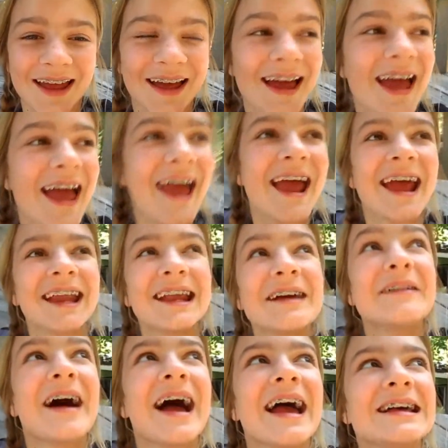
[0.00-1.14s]
Yeah.
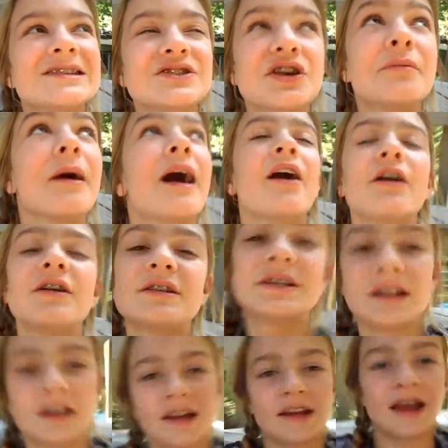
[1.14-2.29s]
Anyway, so my
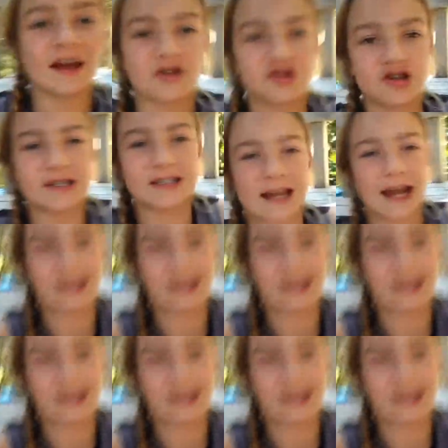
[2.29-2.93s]
OTD has just